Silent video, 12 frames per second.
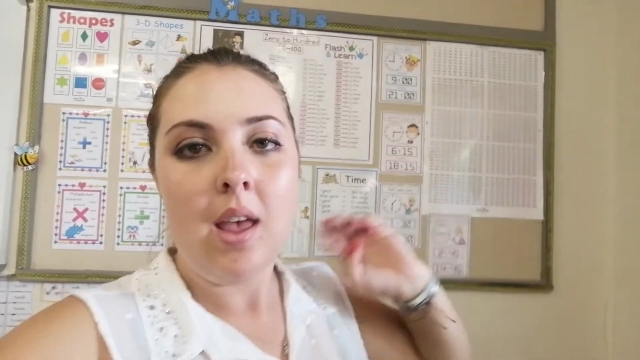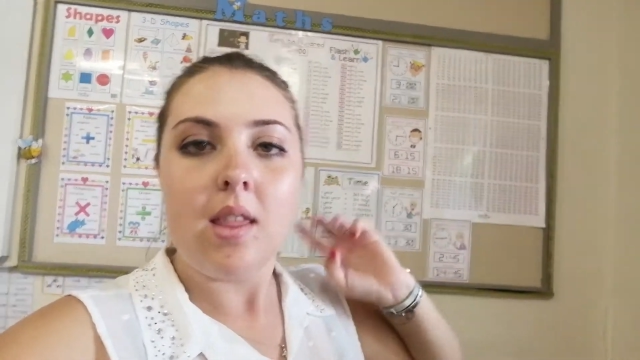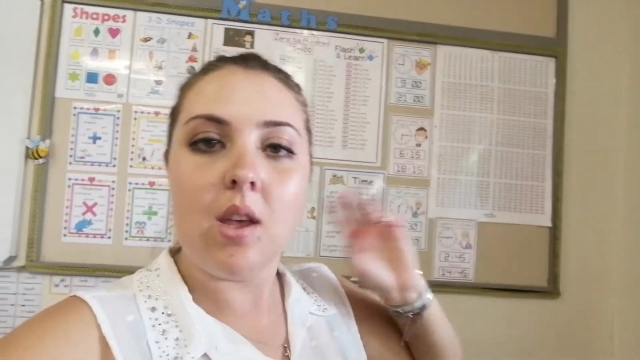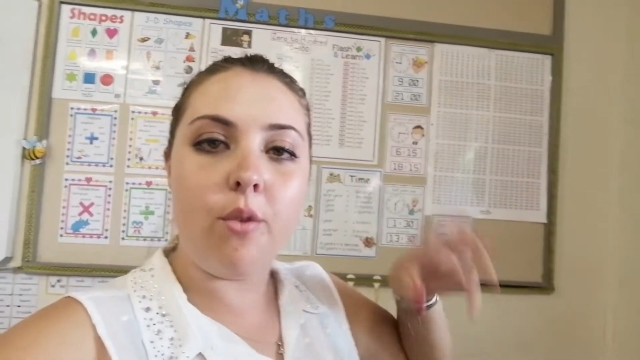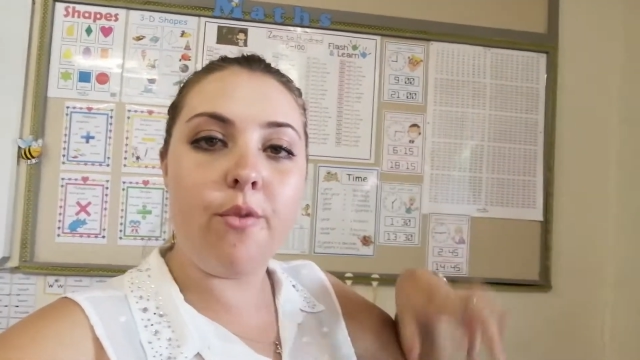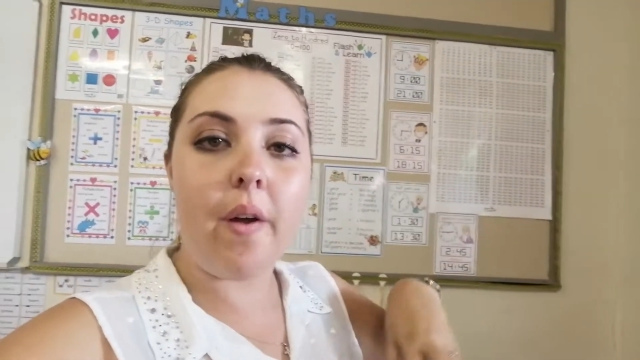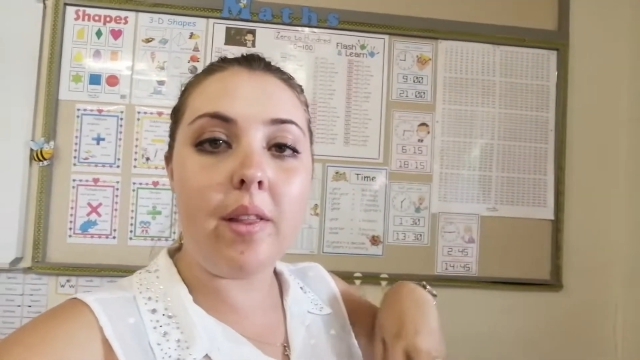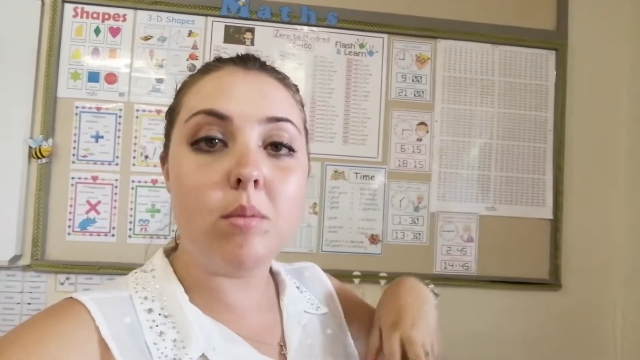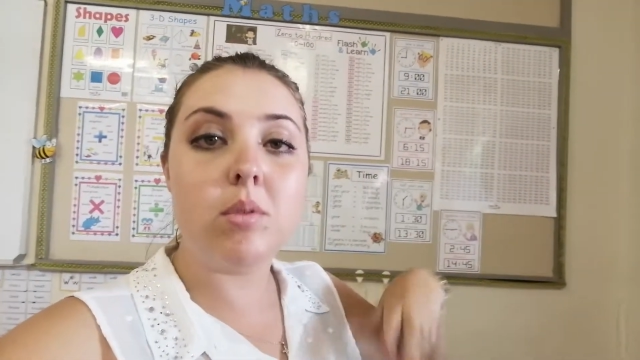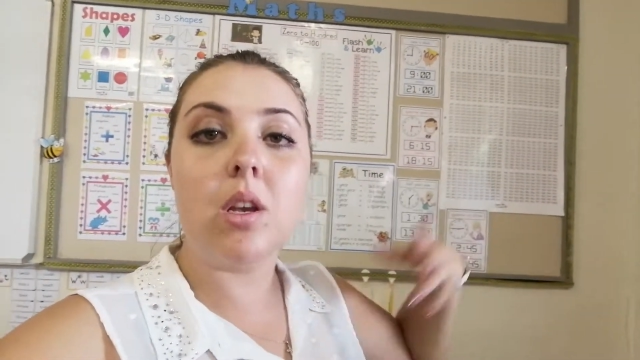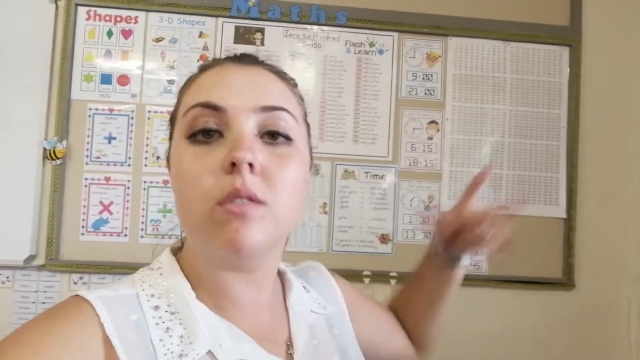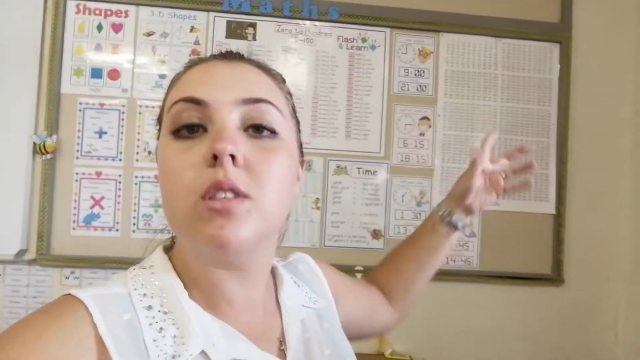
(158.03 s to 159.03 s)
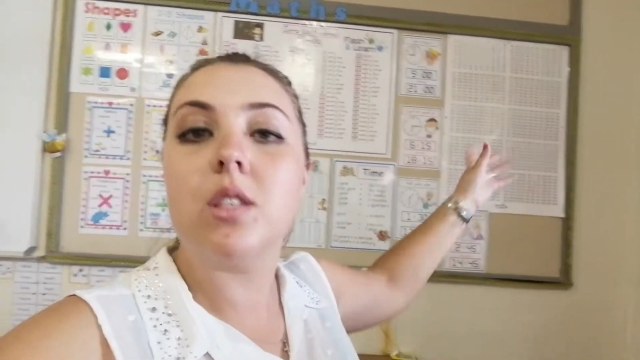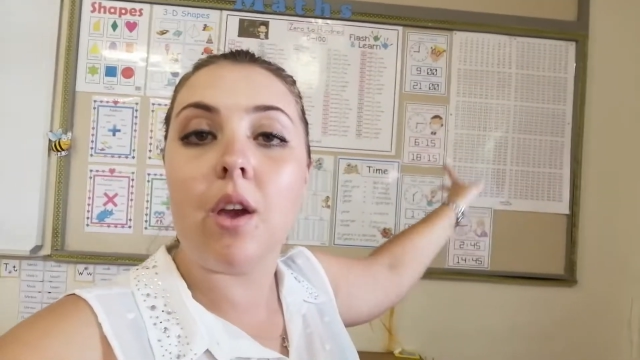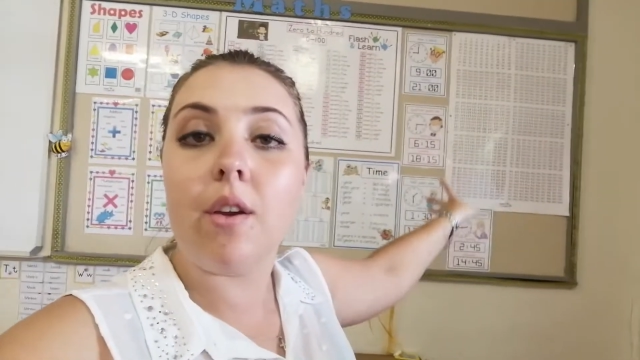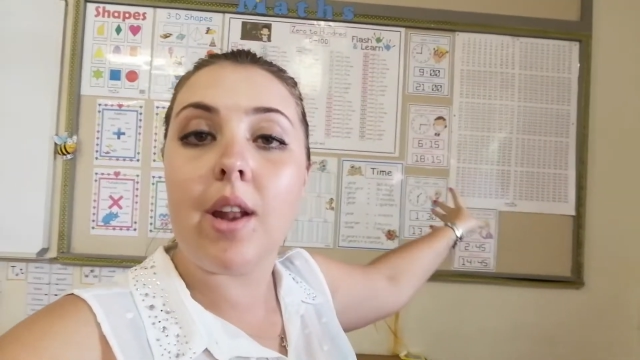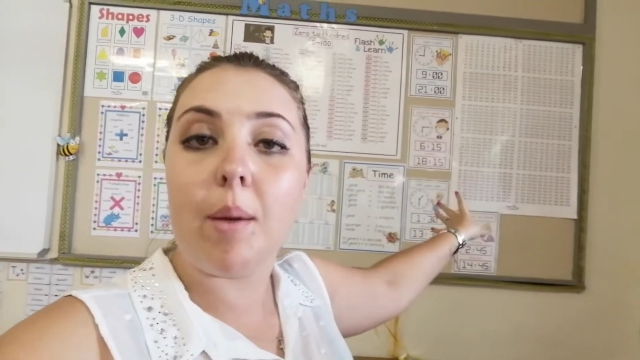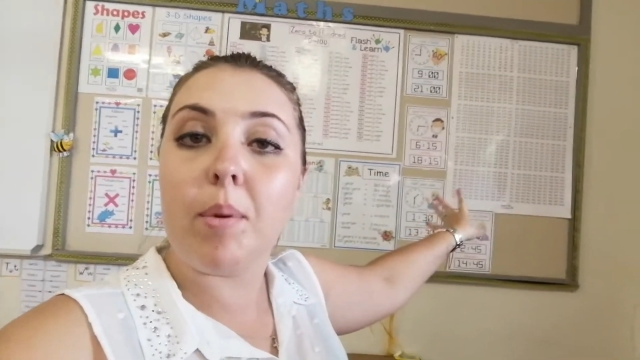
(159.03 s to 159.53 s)
they'll find themselves
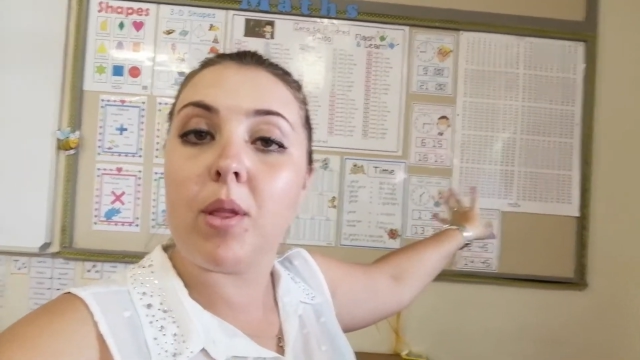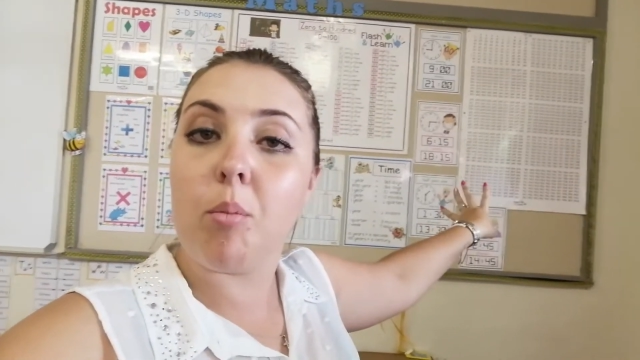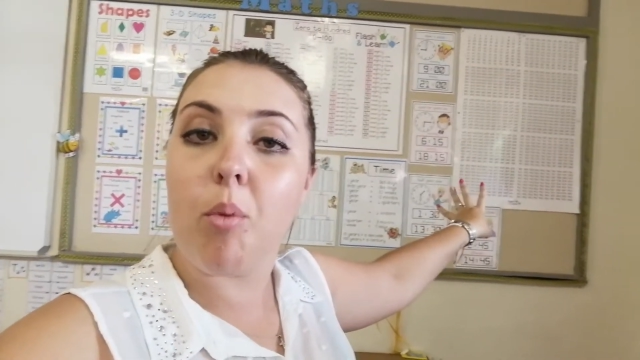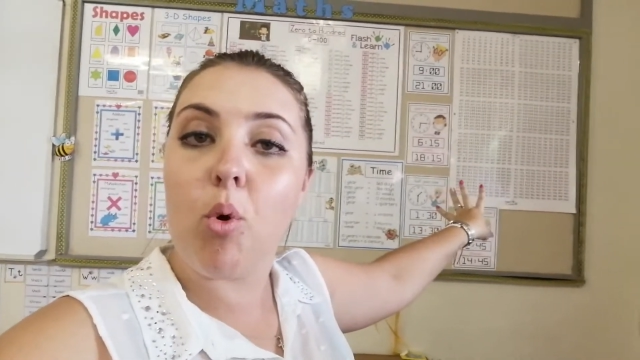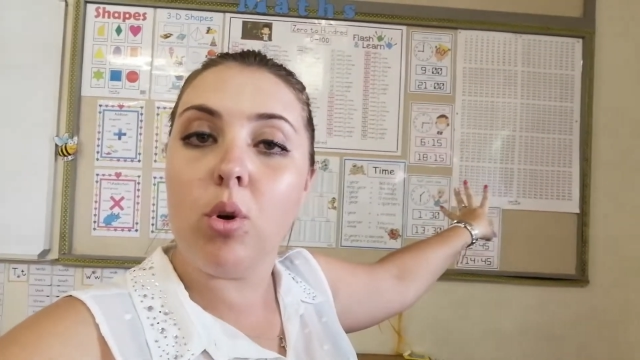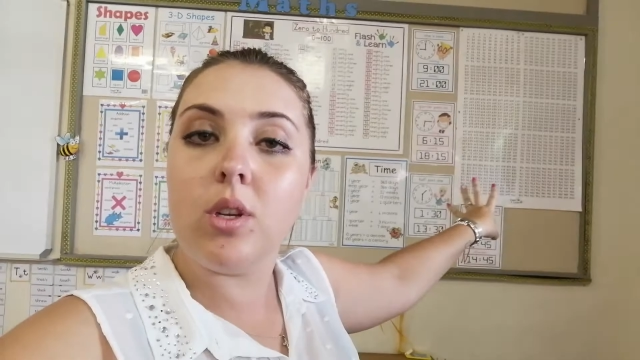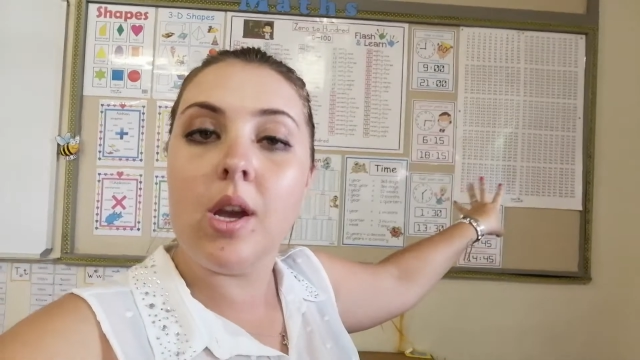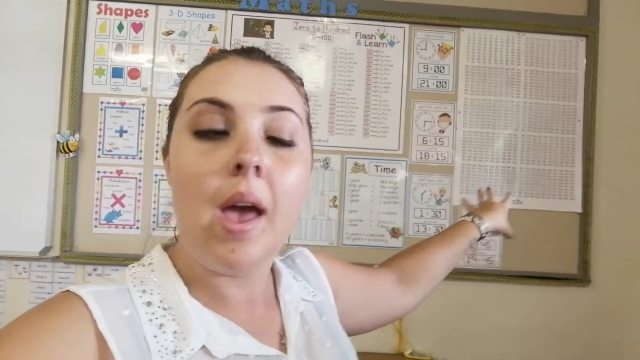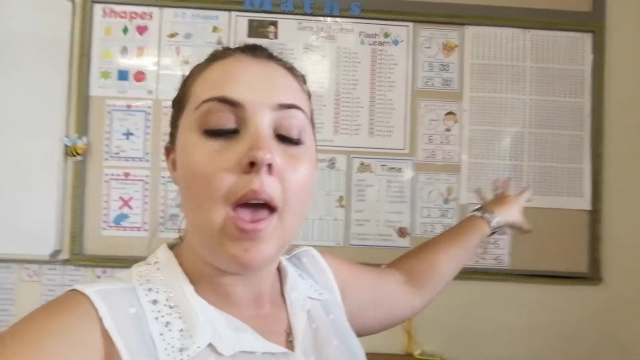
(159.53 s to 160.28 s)
staring up at the board